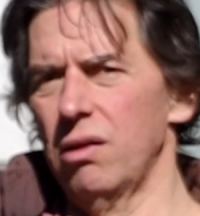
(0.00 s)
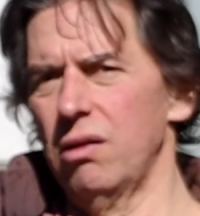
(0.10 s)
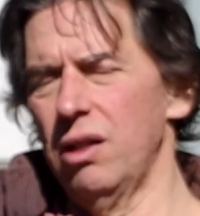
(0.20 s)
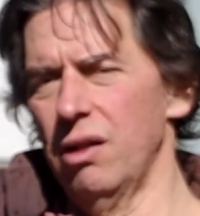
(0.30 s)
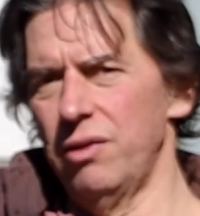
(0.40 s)

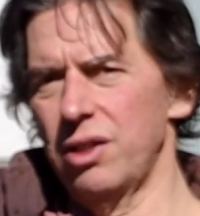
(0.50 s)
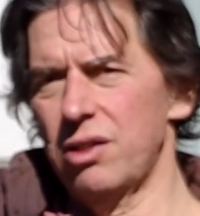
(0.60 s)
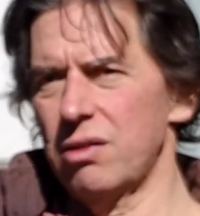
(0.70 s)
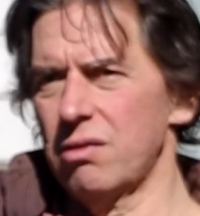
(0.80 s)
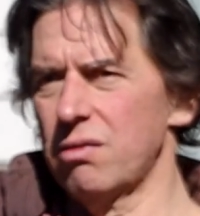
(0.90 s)

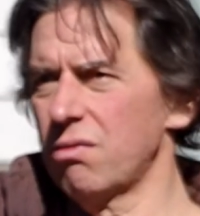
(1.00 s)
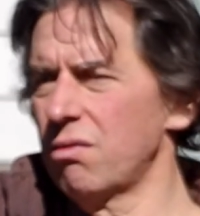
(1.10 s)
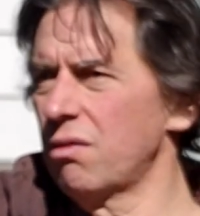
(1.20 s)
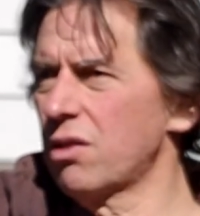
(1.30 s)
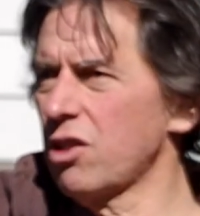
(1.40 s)
this
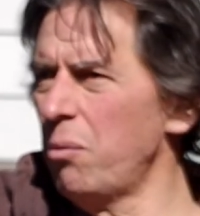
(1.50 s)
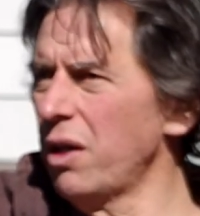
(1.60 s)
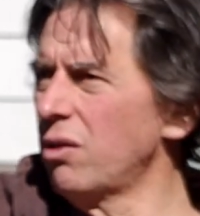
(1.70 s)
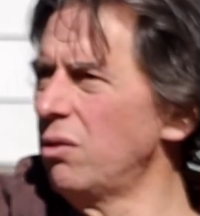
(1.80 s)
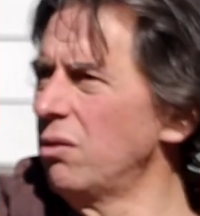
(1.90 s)

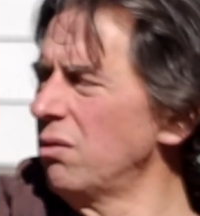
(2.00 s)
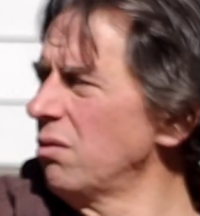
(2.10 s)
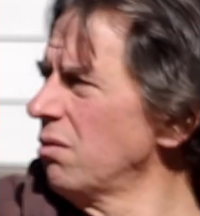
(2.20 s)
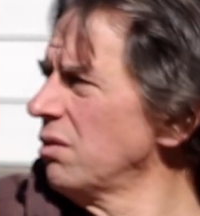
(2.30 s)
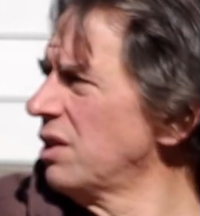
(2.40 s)
comical
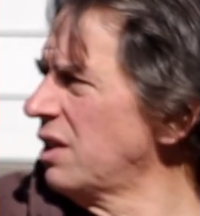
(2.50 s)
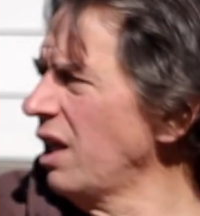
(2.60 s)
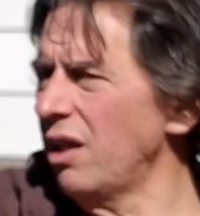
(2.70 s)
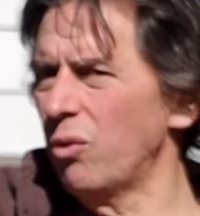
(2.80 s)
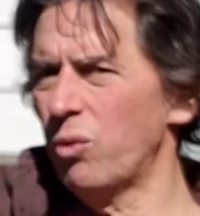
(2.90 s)

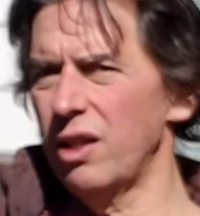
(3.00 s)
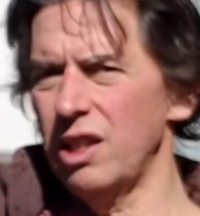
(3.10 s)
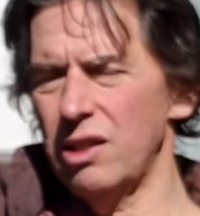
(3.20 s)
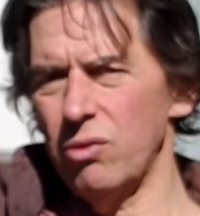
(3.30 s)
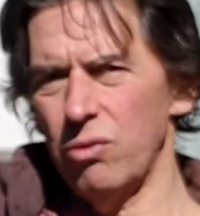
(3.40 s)
scene where
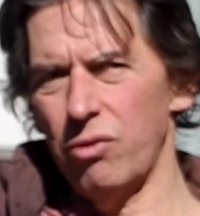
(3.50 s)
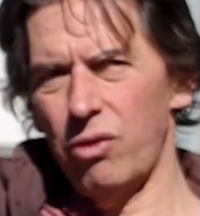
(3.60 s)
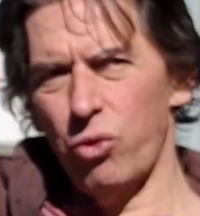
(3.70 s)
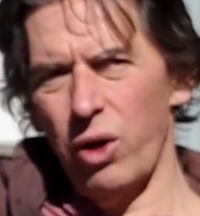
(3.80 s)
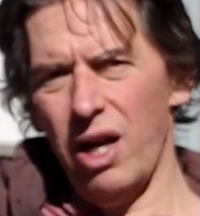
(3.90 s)
these
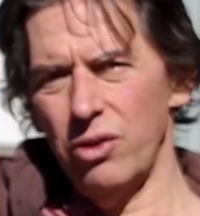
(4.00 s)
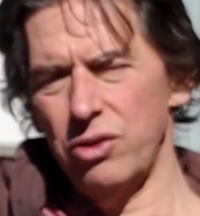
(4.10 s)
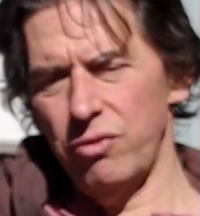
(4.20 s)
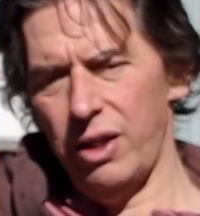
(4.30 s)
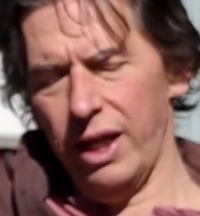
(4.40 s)
crowds of